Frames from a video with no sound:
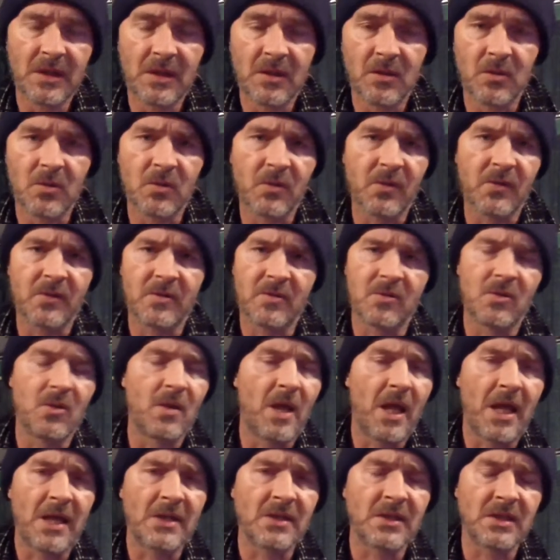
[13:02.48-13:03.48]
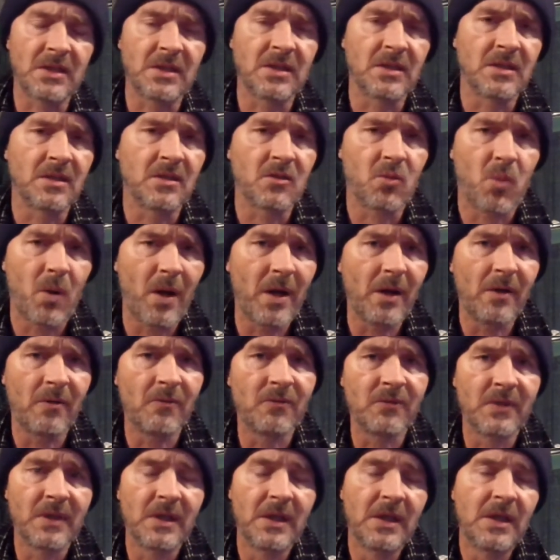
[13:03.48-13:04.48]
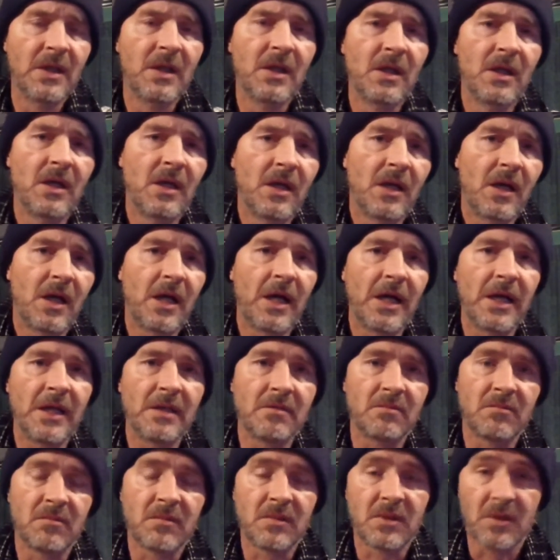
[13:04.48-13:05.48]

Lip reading: or 2012, I